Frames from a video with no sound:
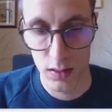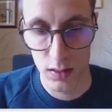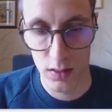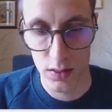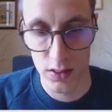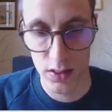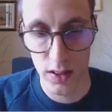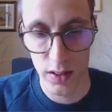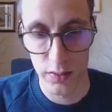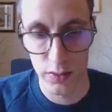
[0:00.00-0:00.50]

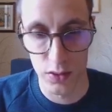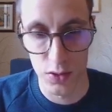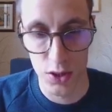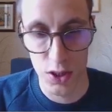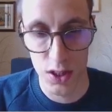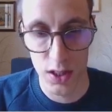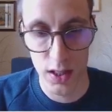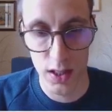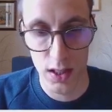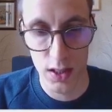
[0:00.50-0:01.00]
save the
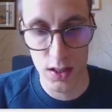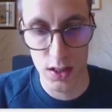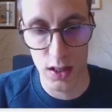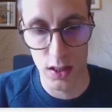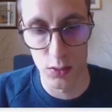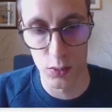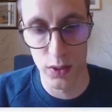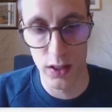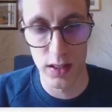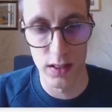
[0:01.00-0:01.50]
change,
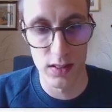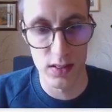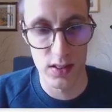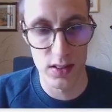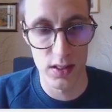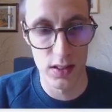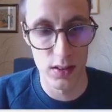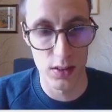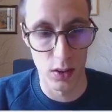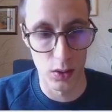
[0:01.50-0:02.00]
and we can
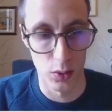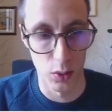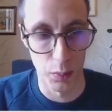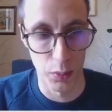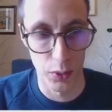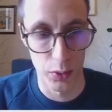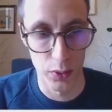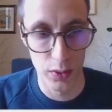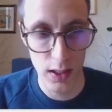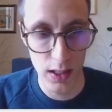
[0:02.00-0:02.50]
see it on the
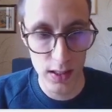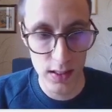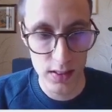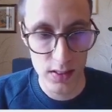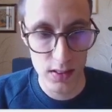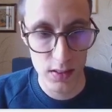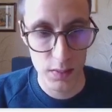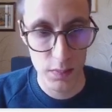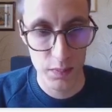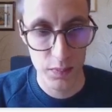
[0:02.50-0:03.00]
product
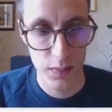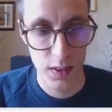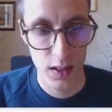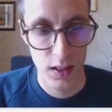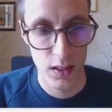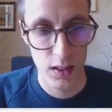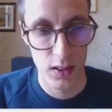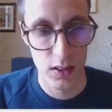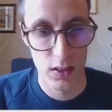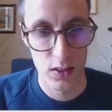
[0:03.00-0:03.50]
list.
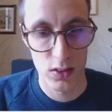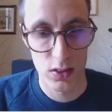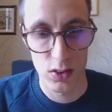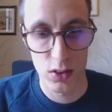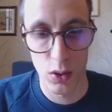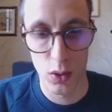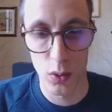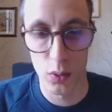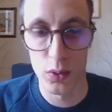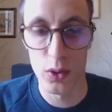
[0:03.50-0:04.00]

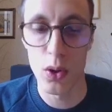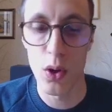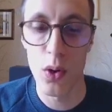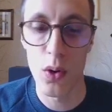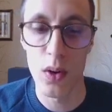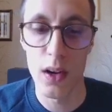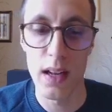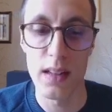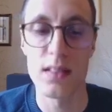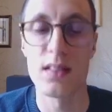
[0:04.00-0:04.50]
So
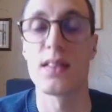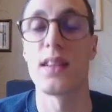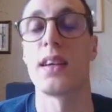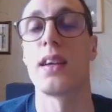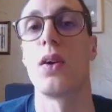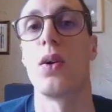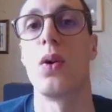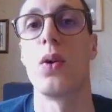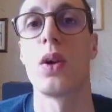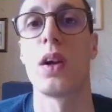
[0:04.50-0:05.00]
now let's
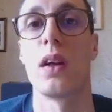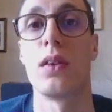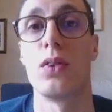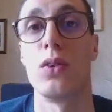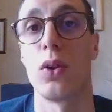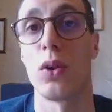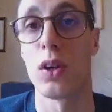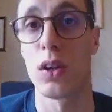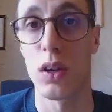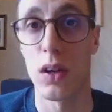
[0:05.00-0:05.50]
take a look
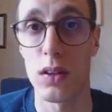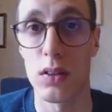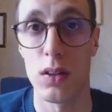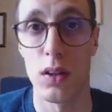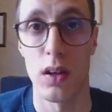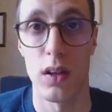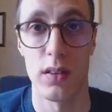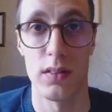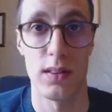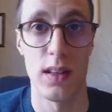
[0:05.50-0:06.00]
at the
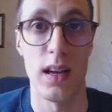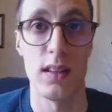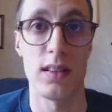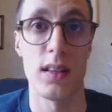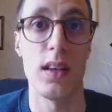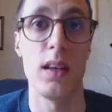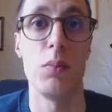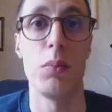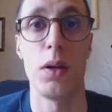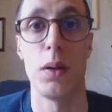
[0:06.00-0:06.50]
code that
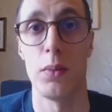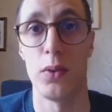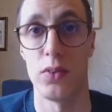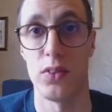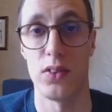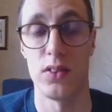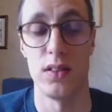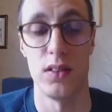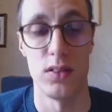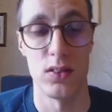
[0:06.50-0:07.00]

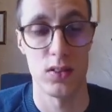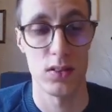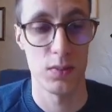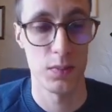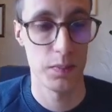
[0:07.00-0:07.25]
implements this.